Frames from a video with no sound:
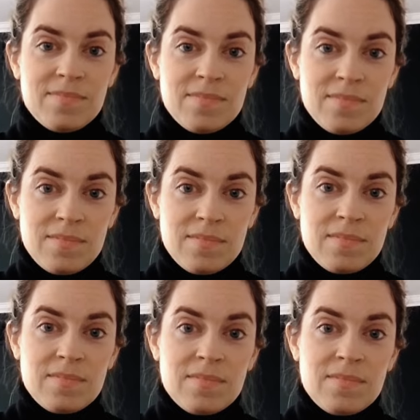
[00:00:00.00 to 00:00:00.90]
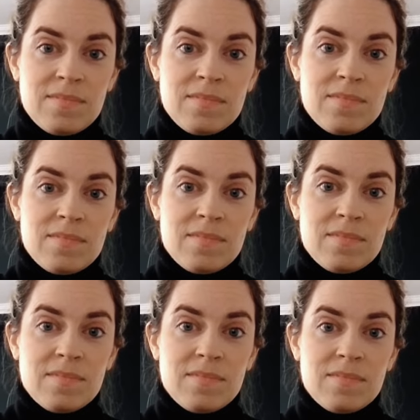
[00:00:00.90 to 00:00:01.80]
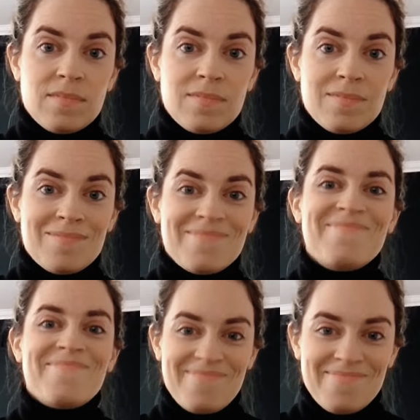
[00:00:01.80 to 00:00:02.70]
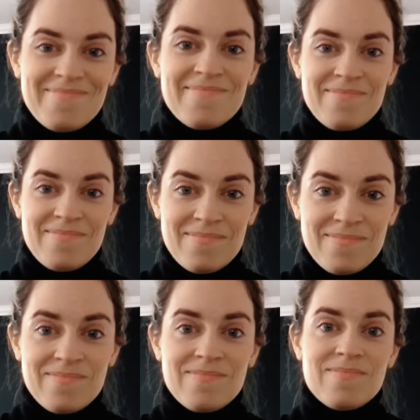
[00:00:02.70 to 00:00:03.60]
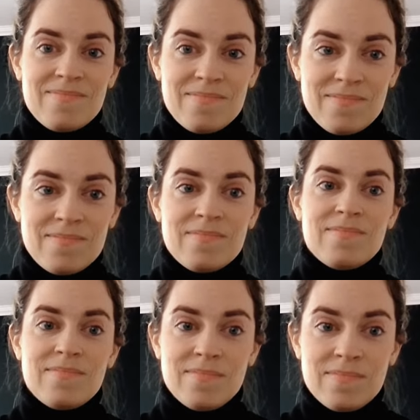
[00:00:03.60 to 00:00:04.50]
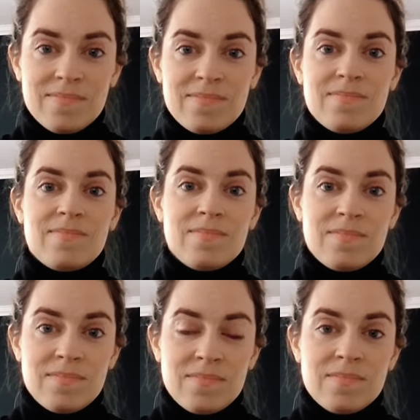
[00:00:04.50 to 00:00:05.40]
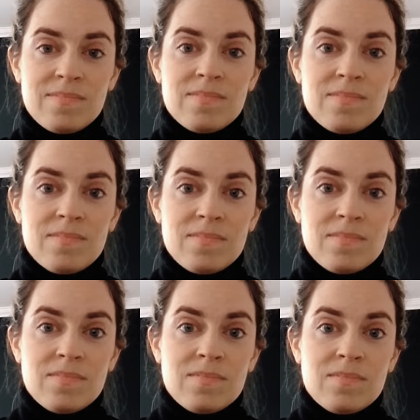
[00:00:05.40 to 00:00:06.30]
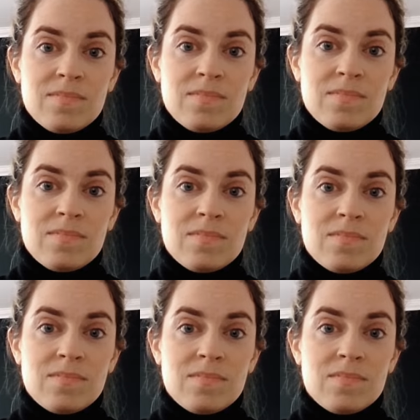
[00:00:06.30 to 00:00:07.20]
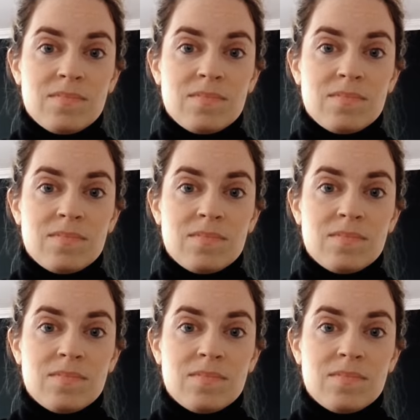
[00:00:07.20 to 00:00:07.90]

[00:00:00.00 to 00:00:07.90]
The person shown says nothing.